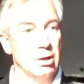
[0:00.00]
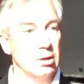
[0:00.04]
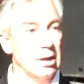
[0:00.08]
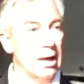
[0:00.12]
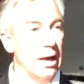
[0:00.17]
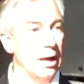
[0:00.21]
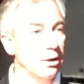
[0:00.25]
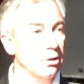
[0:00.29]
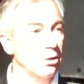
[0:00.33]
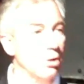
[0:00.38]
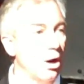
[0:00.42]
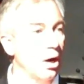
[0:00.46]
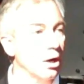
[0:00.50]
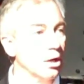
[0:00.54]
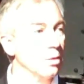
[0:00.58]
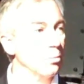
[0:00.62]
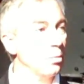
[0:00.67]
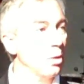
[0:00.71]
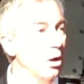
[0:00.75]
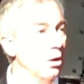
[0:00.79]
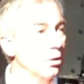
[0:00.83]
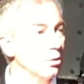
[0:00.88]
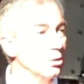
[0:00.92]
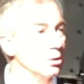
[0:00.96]
Don talked
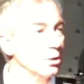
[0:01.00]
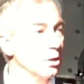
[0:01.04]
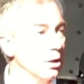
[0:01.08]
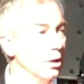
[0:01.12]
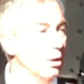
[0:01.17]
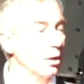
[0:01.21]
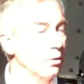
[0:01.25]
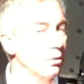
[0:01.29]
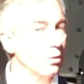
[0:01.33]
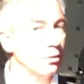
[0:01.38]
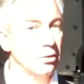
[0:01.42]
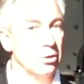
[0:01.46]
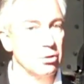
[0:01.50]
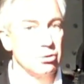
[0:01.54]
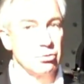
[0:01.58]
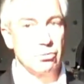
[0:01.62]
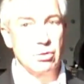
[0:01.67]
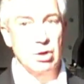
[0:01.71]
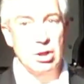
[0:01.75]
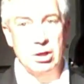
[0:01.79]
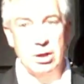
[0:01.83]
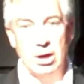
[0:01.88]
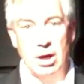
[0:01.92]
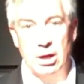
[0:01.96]
about uh, that there's
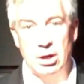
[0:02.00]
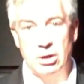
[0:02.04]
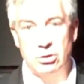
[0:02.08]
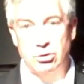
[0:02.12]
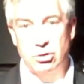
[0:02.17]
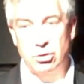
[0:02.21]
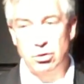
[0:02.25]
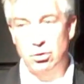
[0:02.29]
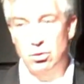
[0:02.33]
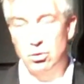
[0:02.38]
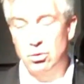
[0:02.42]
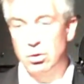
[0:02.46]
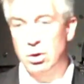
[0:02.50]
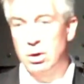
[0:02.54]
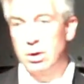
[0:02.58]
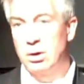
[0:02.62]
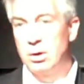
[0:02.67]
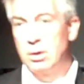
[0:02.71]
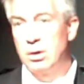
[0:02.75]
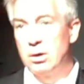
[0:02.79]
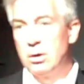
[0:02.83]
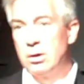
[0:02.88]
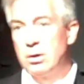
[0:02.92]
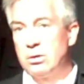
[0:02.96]
really kind of two,
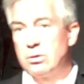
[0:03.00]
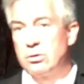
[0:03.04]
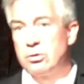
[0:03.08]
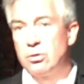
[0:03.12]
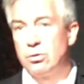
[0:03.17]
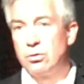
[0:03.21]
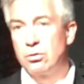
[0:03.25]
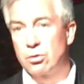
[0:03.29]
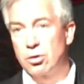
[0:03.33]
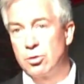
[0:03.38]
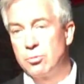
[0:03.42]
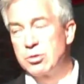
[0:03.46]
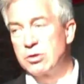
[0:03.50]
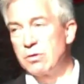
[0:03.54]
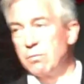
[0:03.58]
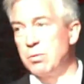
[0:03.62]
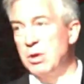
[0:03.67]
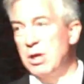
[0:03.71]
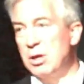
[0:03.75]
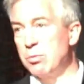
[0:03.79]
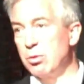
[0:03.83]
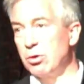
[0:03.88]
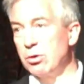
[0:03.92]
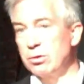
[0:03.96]
two groups of
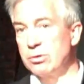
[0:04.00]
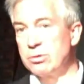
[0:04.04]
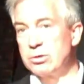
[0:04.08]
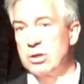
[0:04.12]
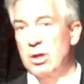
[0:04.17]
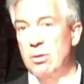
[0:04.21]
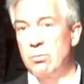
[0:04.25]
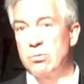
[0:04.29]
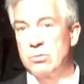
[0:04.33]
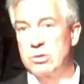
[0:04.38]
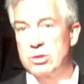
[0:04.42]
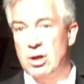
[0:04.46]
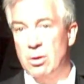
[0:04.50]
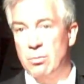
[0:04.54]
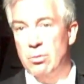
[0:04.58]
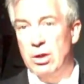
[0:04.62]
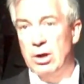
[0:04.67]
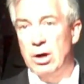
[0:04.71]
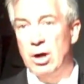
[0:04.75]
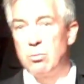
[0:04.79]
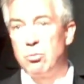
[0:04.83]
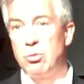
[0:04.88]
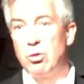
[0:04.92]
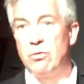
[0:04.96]
people, some, some
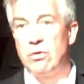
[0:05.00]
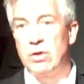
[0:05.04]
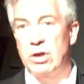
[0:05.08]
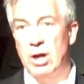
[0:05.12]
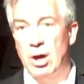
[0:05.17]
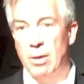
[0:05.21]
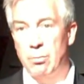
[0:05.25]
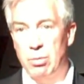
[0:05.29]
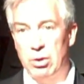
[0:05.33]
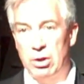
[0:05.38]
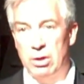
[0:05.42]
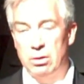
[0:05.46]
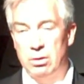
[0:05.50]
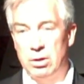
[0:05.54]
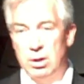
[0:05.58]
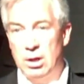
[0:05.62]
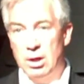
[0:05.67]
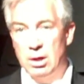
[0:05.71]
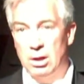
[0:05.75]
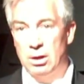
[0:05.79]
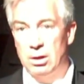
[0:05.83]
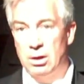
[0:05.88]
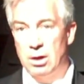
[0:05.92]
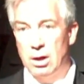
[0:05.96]
that are moving up in,
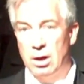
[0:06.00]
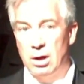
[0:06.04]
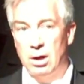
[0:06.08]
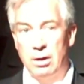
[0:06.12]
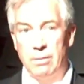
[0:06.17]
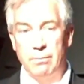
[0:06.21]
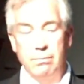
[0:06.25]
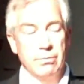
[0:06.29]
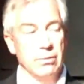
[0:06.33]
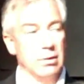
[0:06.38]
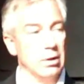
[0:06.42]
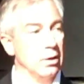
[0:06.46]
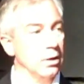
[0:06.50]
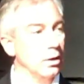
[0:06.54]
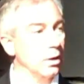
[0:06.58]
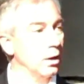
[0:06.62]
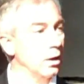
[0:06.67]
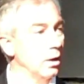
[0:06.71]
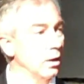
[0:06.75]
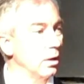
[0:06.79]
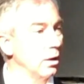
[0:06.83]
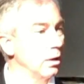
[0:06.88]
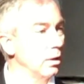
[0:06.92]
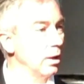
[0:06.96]
in uh,
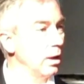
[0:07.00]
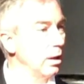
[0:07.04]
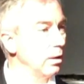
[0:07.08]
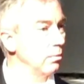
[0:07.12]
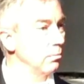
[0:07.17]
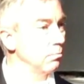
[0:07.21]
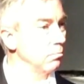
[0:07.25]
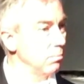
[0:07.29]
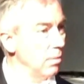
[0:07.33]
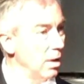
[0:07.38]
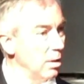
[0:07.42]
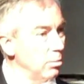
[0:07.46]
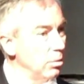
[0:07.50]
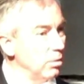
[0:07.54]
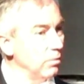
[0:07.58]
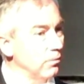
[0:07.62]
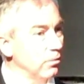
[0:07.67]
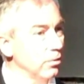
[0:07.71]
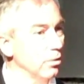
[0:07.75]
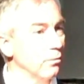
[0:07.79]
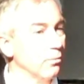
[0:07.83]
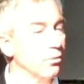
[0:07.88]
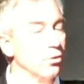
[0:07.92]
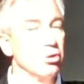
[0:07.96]
uh, and maybe
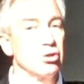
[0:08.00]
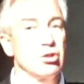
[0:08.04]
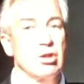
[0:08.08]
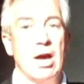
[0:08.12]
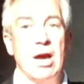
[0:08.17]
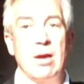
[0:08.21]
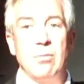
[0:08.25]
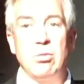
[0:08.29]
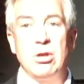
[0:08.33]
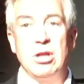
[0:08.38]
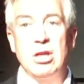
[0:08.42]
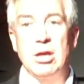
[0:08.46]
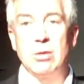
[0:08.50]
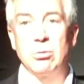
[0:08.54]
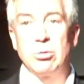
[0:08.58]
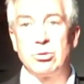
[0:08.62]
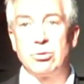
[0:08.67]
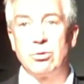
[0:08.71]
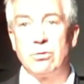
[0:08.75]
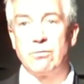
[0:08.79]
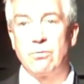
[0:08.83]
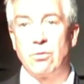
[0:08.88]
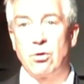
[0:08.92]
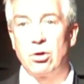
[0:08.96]
for the first time being able
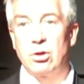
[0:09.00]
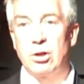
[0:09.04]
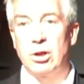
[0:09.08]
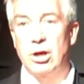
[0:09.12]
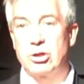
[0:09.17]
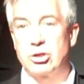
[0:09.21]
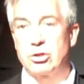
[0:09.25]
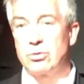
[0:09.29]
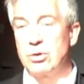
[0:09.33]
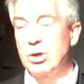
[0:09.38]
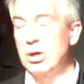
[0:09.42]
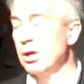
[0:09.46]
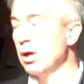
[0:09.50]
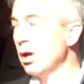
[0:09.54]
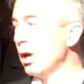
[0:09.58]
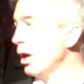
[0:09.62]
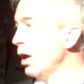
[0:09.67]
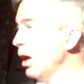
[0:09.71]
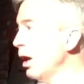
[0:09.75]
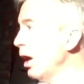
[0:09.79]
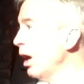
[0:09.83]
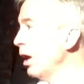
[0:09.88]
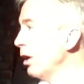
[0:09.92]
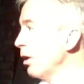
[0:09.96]
to afford luxury,
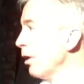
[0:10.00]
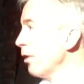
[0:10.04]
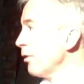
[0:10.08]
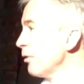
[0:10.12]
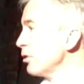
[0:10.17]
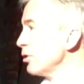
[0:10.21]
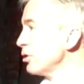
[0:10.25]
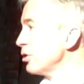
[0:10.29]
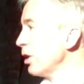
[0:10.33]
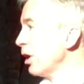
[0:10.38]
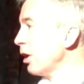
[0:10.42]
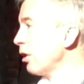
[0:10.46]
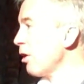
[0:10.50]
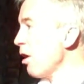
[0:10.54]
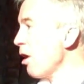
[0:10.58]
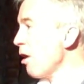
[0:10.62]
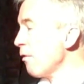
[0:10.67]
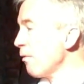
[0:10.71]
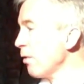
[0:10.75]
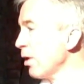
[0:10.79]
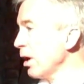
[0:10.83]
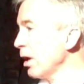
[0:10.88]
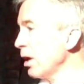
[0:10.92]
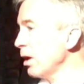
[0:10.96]
and others that are
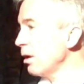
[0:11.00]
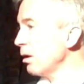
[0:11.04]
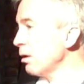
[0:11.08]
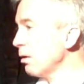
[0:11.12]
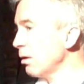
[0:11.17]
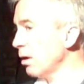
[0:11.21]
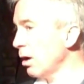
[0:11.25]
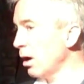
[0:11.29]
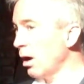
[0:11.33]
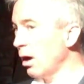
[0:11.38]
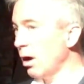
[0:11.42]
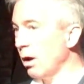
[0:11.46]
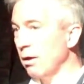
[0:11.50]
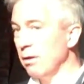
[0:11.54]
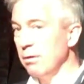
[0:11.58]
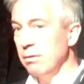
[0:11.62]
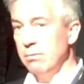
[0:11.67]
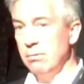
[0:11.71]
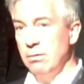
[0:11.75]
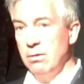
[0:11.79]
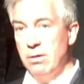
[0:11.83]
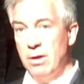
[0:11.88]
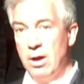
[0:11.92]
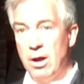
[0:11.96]
already uh,
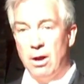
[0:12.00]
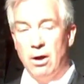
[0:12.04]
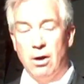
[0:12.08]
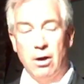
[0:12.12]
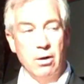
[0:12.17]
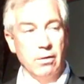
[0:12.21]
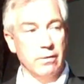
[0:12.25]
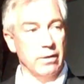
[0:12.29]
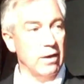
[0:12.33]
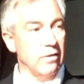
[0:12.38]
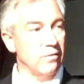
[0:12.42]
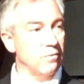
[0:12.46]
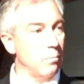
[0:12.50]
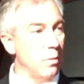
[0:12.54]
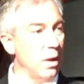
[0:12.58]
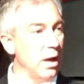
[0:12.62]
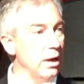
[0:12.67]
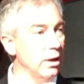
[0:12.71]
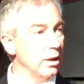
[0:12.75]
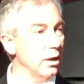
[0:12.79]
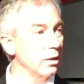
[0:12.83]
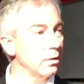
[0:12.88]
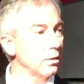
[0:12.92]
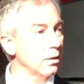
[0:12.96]
there, they've
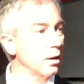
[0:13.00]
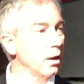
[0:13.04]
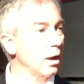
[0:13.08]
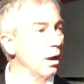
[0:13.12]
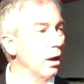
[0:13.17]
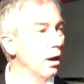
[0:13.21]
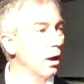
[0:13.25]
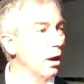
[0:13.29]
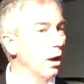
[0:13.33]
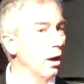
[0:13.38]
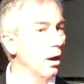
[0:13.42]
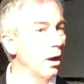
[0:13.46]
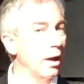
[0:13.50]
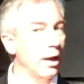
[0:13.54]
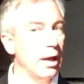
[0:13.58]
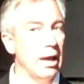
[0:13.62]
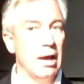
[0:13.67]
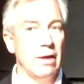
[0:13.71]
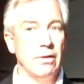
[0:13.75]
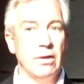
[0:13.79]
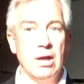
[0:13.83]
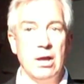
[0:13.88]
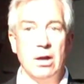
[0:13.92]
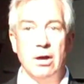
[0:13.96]
made it, uh,
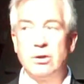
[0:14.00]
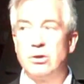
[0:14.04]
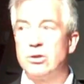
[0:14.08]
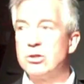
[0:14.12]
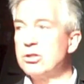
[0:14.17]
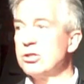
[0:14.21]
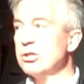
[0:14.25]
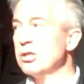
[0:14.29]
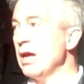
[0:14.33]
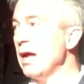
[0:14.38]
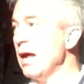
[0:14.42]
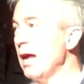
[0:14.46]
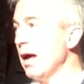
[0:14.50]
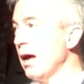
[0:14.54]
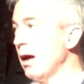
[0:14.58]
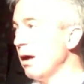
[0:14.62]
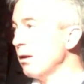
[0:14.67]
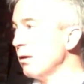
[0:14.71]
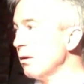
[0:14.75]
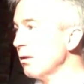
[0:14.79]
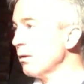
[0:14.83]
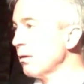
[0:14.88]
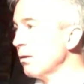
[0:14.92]
and they understand